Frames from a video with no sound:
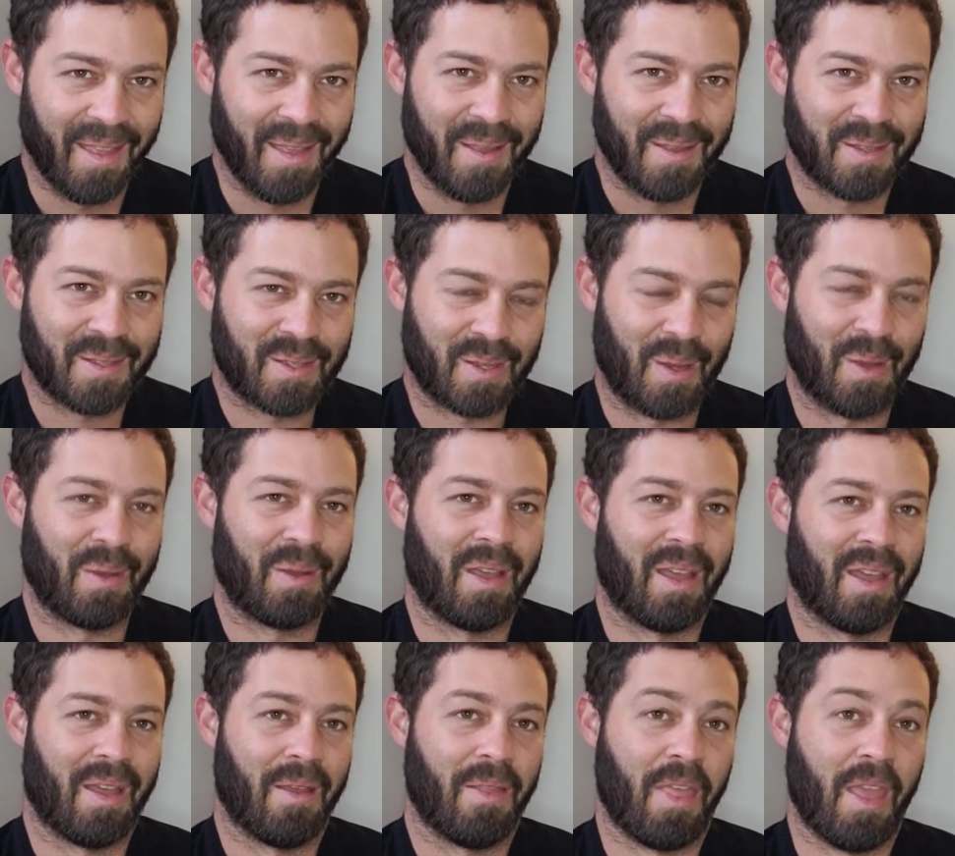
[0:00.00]
So
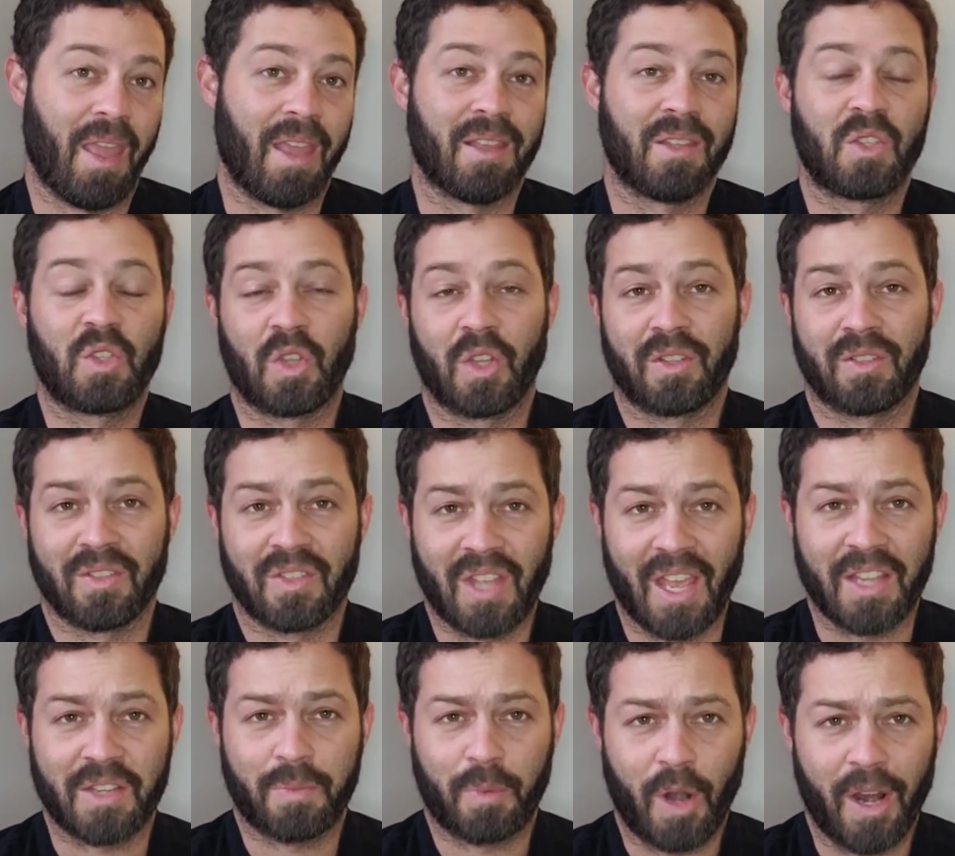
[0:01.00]
there is certain
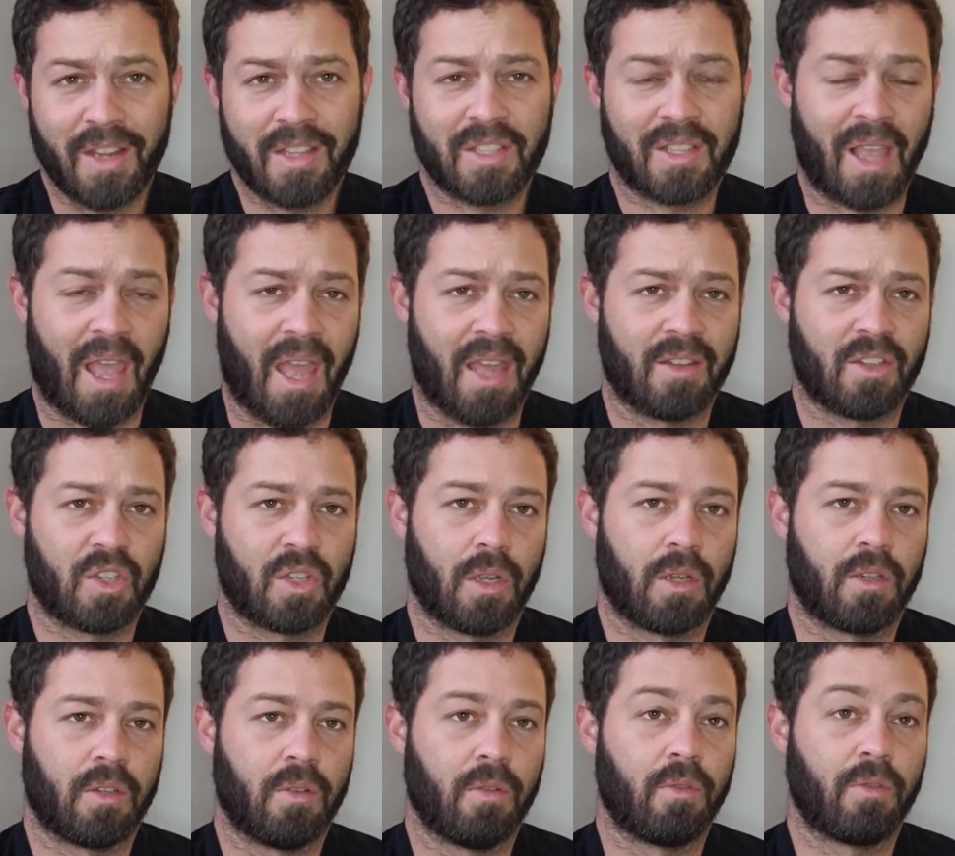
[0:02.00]
tax breaks and
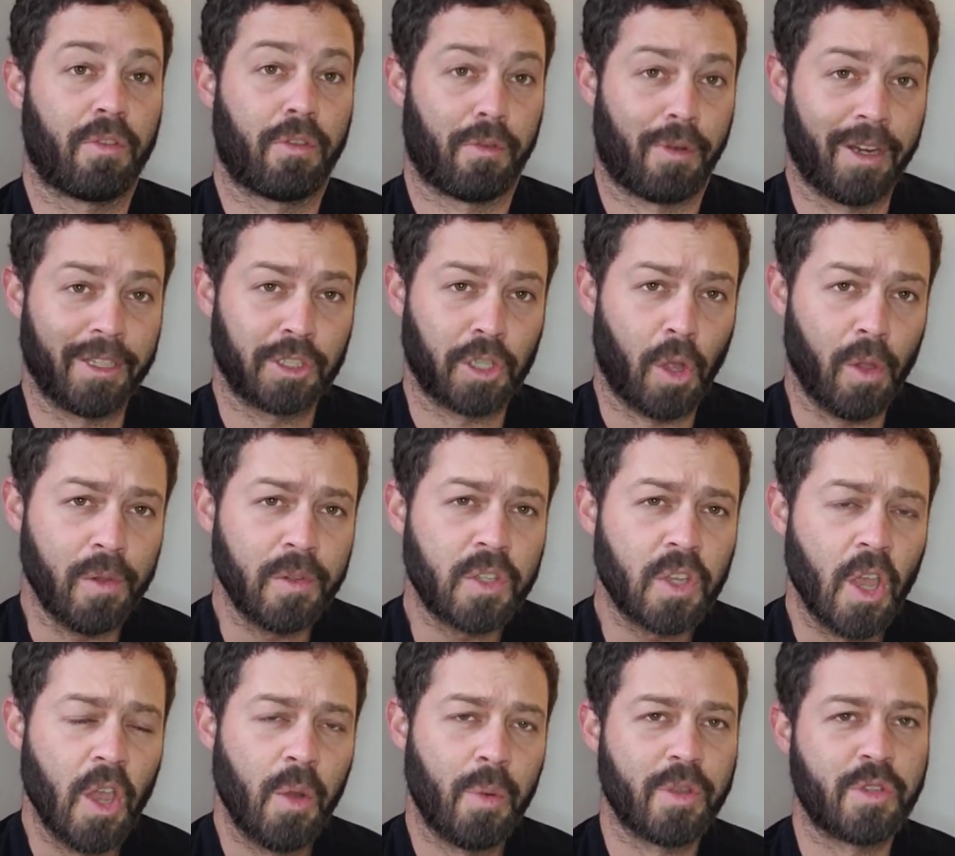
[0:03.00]
certain thresholds,
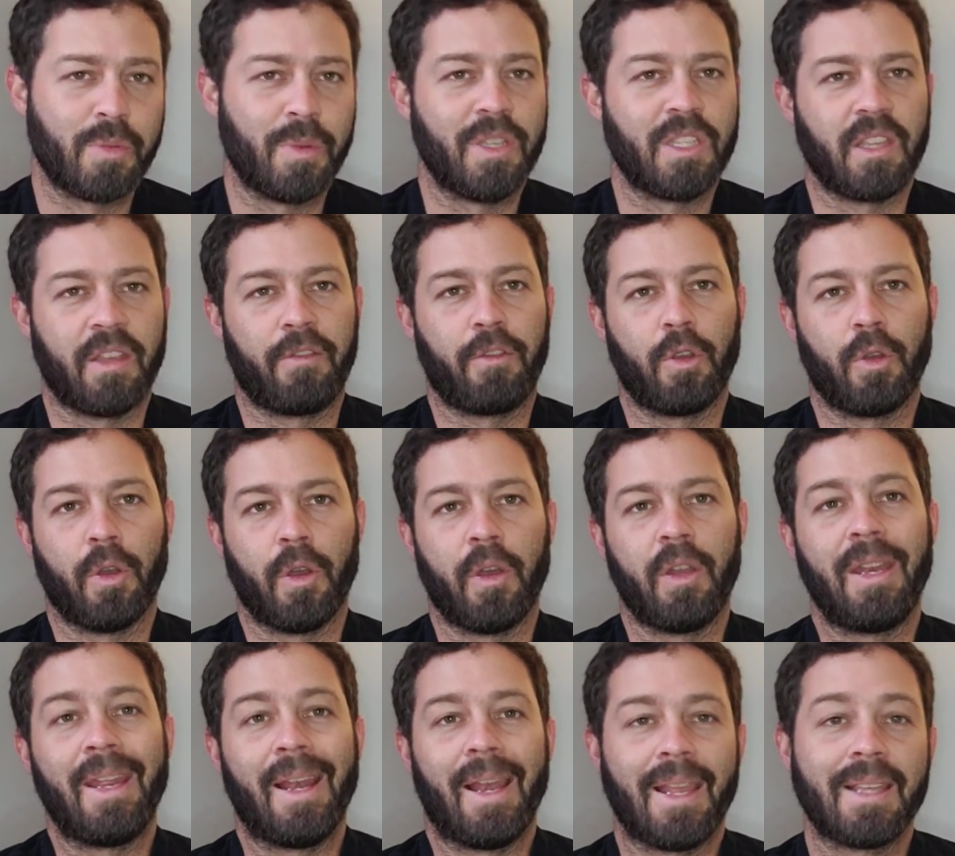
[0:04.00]
which means if you're
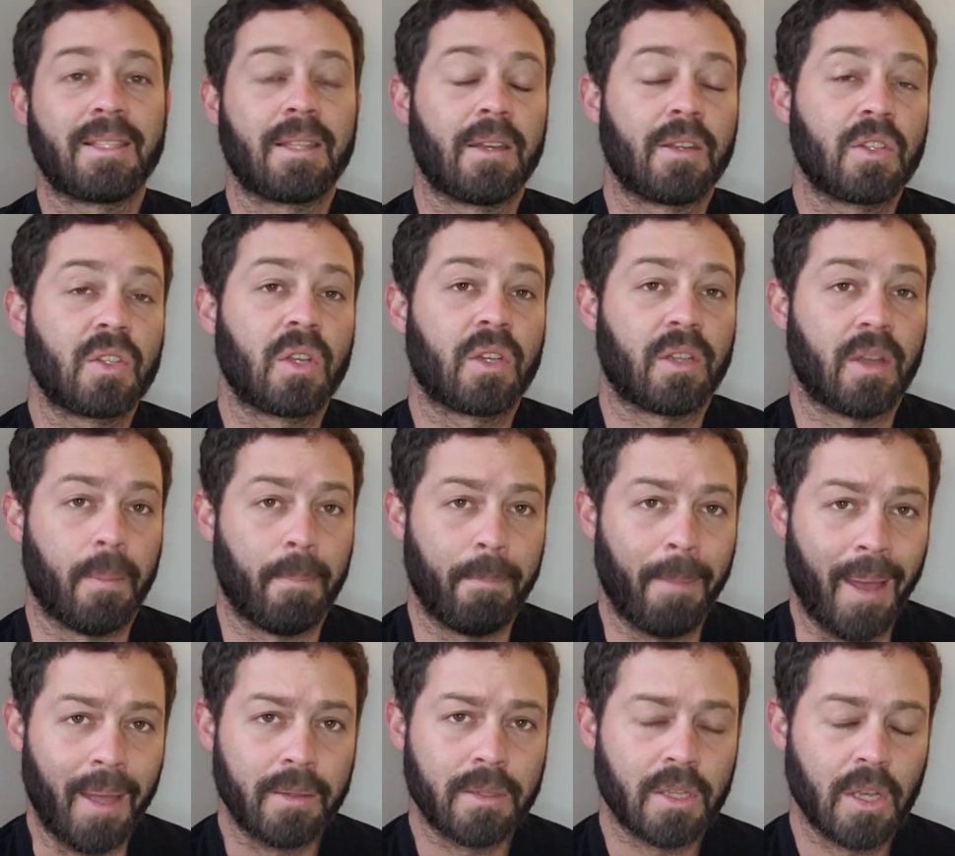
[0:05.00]
earning less than a certain
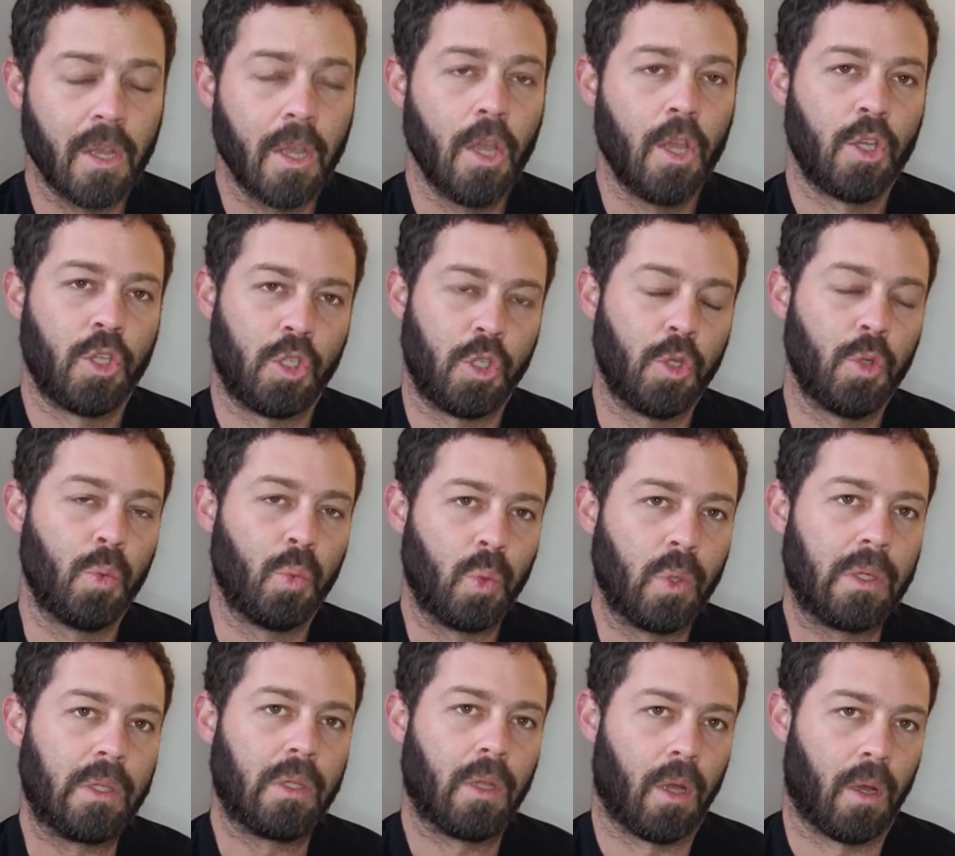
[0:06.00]
amount, you
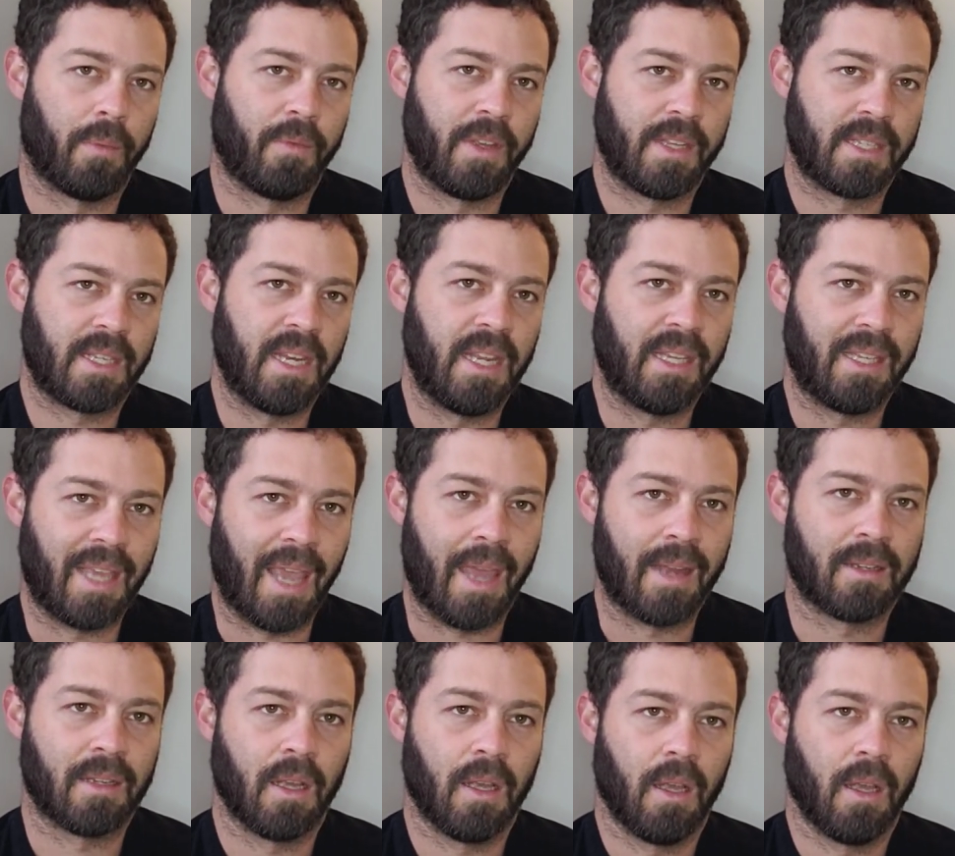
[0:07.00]
will obviously get,